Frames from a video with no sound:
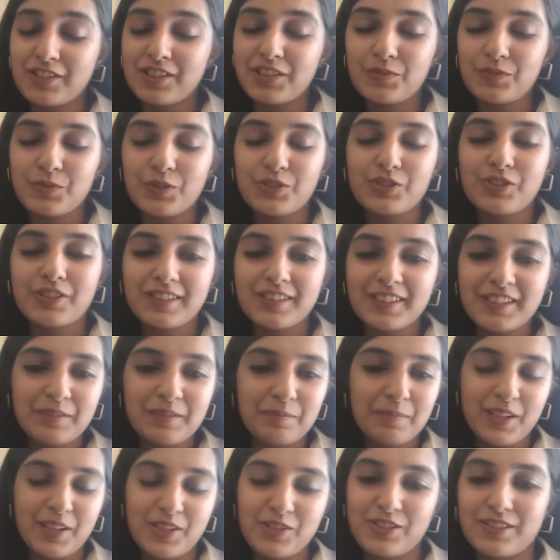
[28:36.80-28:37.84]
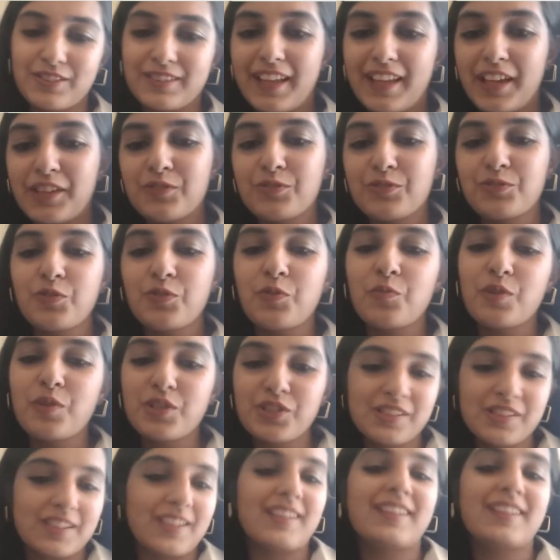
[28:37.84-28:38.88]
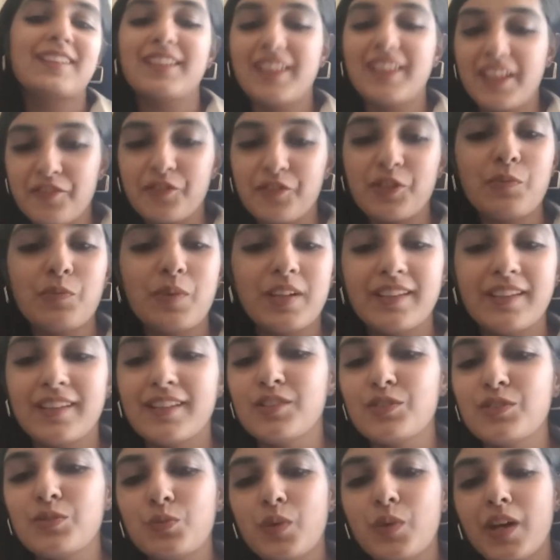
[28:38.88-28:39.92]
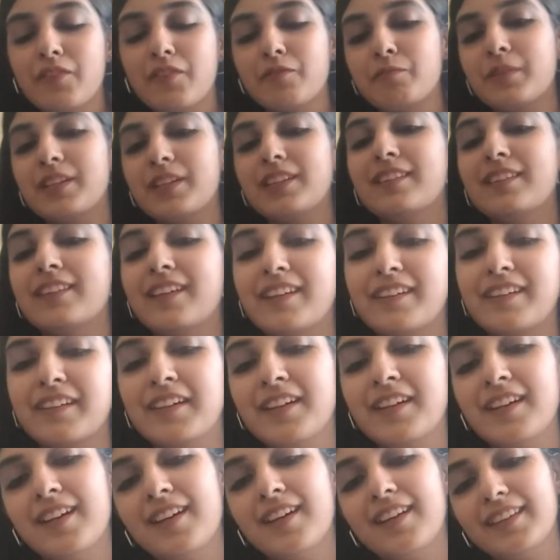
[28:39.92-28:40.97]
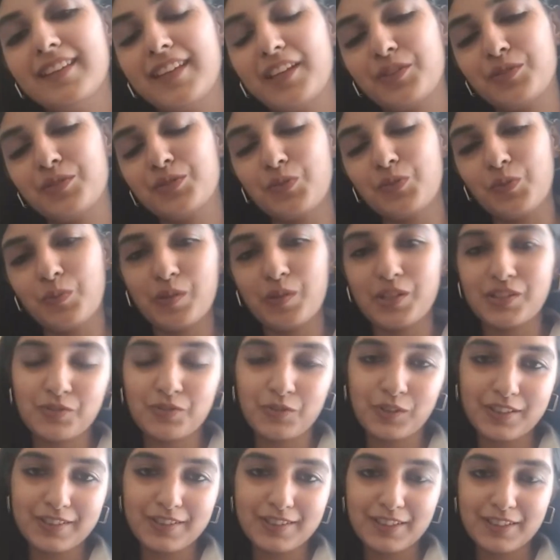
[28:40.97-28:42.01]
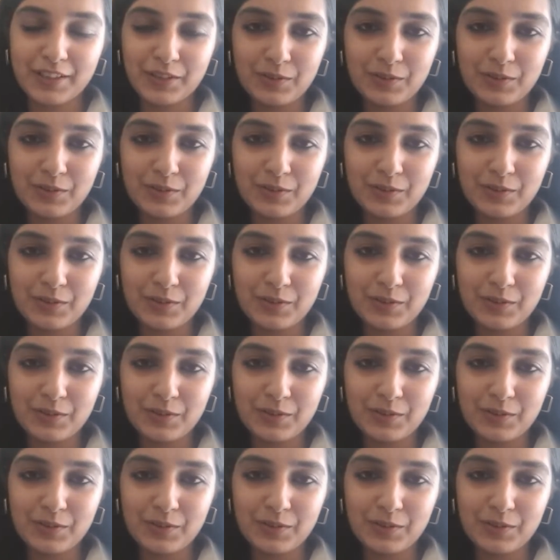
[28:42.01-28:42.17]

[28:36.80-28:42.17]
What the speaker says: It was really a pleasure. Thank you so much, and everyone else who have been there. Thank you so much for listening to